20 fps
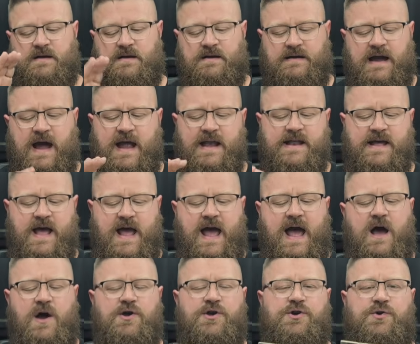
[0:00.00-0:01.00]
kind of
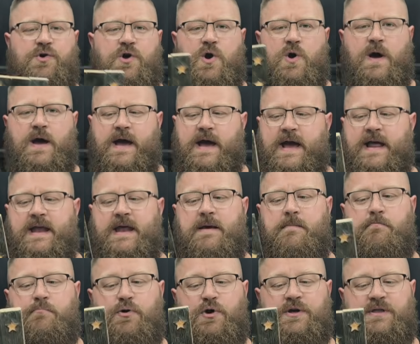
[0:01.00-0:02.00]
how you go ahead
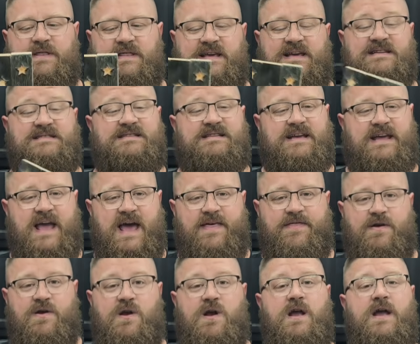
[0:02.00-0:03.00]
and put these
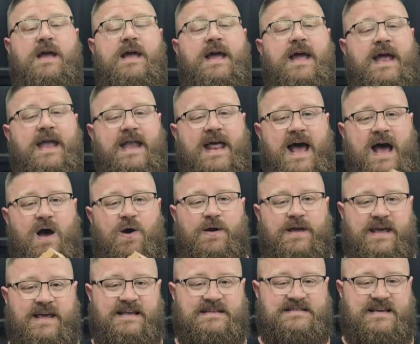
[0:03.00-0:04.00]
together and how
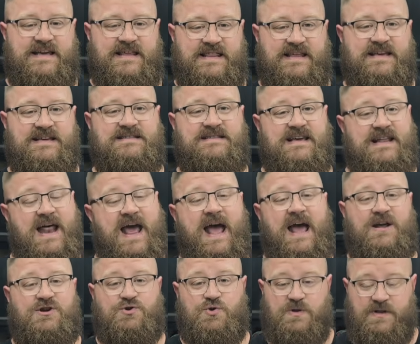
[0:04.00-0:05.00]
easy these can
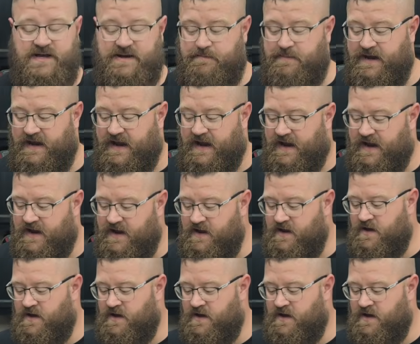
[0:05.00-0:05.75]
actually be.